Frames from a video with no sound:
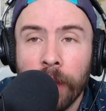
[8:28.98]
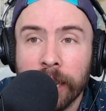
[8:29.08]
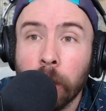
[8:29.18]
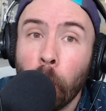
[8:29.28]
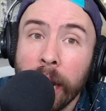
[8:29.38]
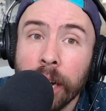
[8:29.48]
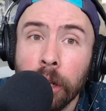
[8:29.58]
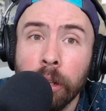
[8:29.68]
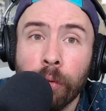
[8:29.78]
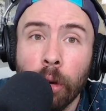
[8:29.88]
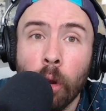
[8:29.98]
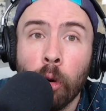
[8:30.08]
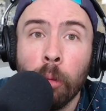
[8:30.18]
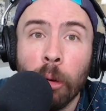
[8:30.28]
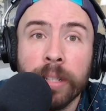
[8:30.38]
That's great news for
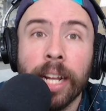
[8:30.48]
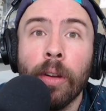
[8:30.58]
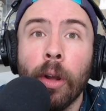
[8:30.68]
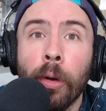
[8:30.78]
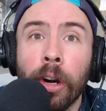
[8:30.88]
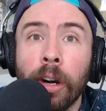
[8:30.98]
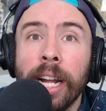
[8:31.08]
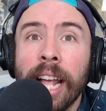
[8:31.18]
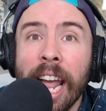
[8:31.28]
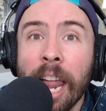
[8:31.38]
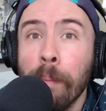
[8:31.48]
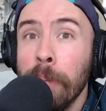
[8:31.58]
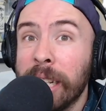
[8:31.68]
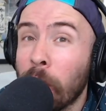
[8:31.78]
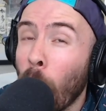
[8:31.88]
local motel owner
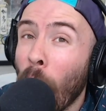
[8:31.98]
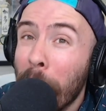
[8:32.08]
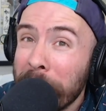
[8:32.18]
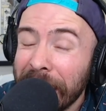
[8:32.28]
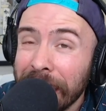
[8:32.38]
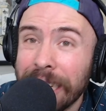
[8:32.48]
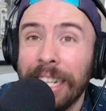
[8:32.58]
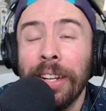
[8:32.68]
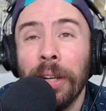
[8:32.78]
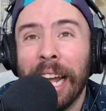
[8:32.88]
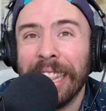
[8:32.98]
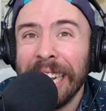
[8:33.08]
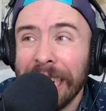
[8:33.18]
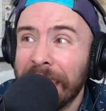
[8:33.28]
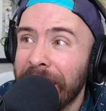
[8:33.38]
and Misquamicut. I
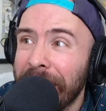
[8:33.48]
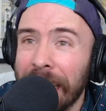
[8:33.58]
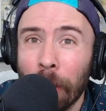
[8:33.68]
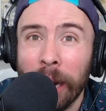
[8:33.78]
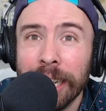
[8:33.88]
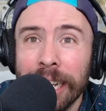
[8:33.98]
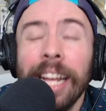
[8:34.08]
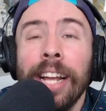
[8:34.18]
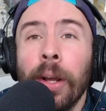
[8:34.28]
think I said that right.